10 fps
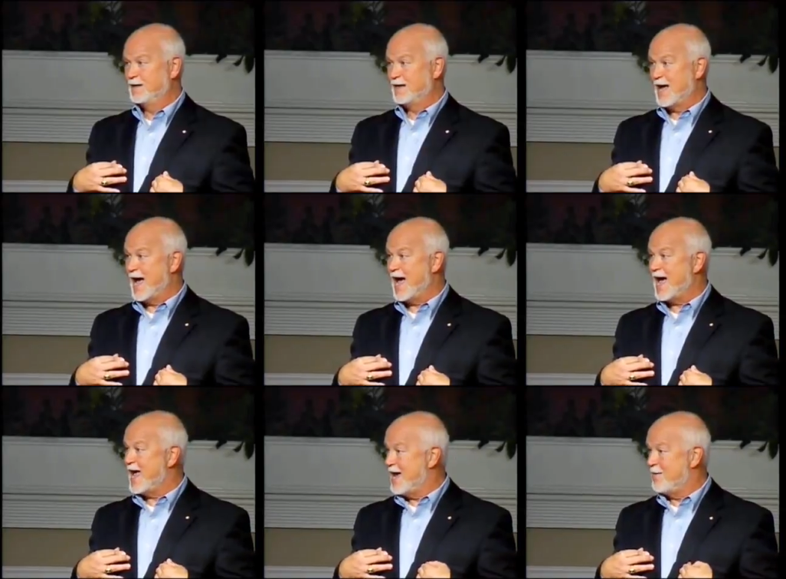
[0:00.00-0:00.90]

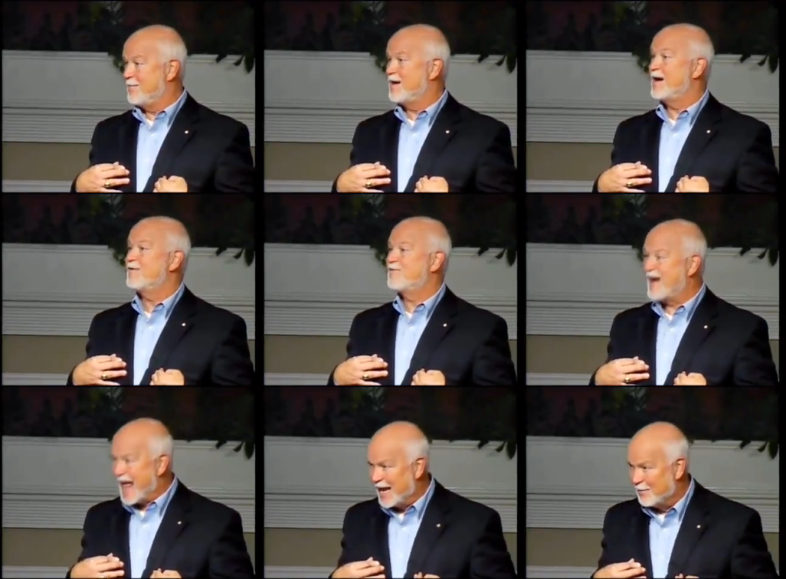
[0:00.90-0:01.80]
I am
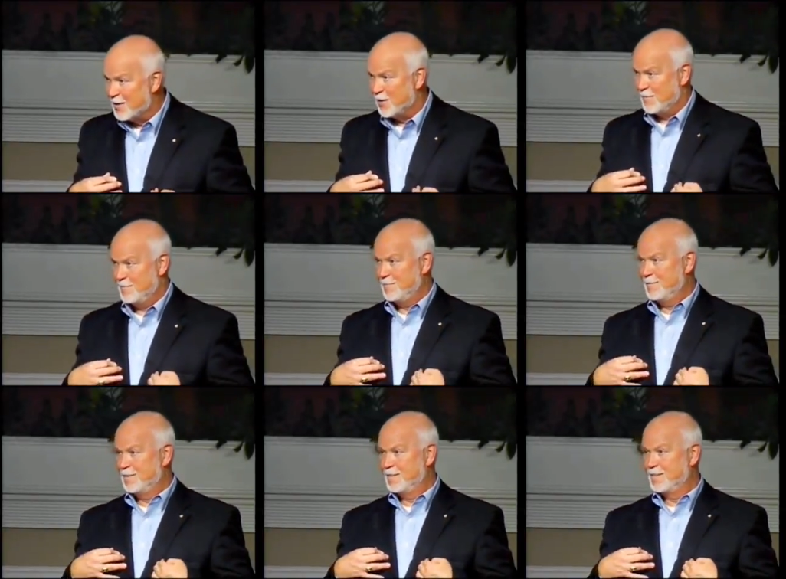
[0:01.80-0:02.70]
fallible.
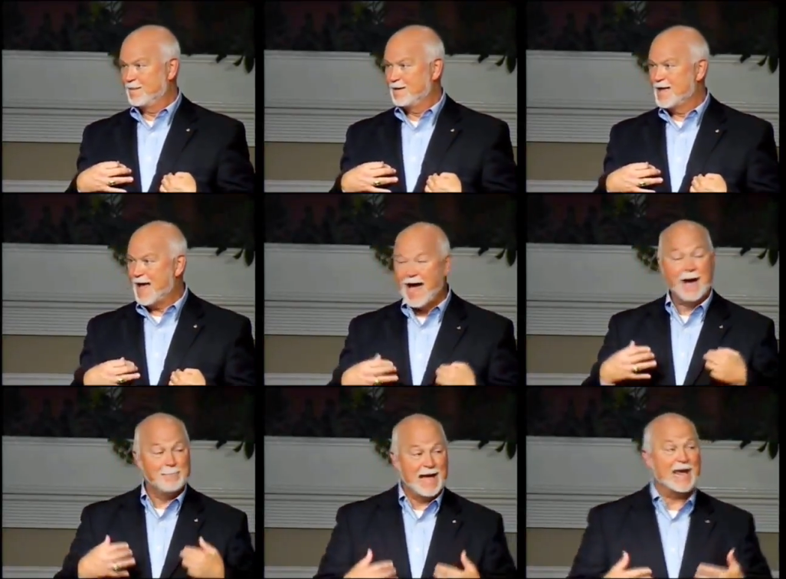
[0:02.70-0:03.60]
I
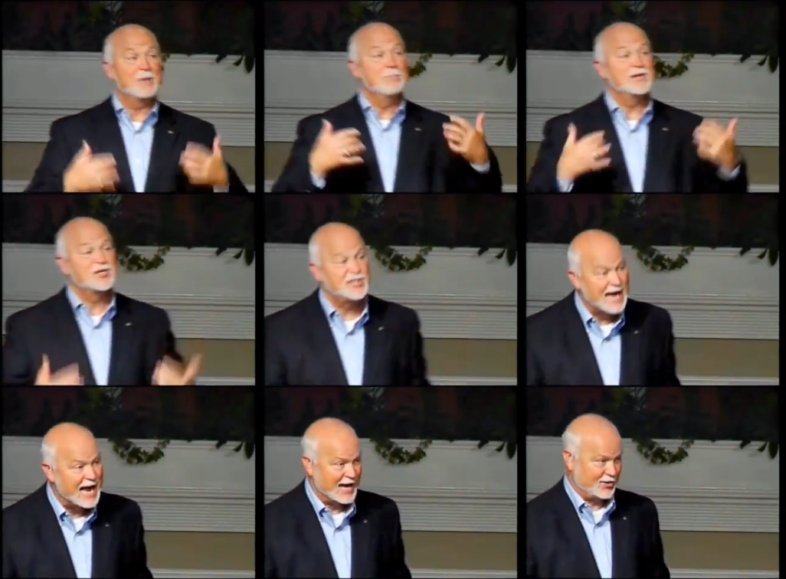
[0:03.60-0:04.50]
make
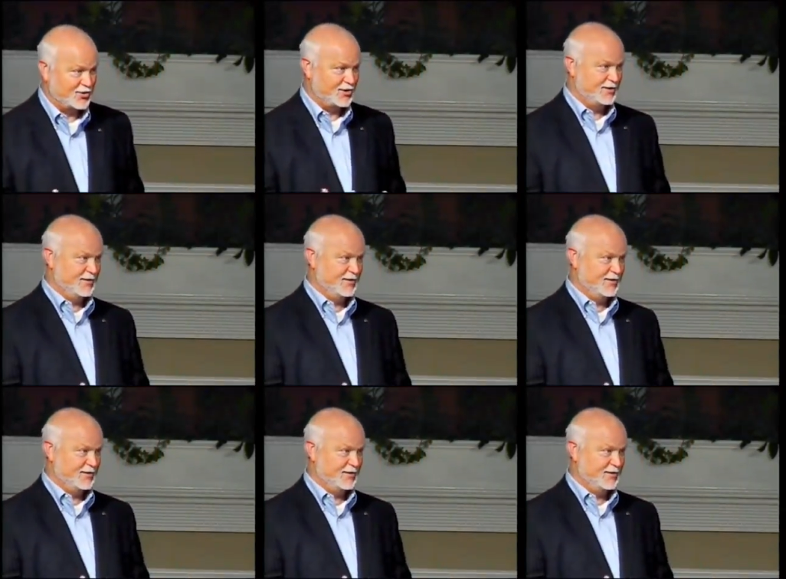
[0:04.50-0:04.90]
mistakes.